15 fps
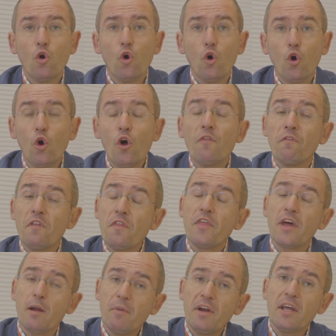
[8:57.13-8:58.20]
or the
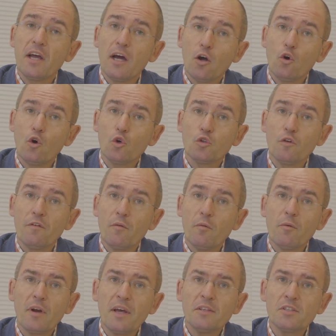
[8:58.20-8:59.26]
Inter-American Court of
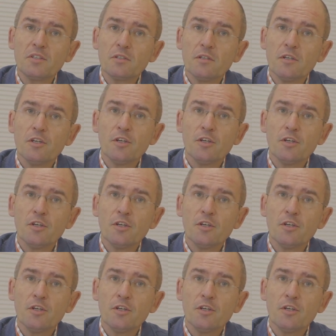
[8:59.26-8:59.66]
Human Rights,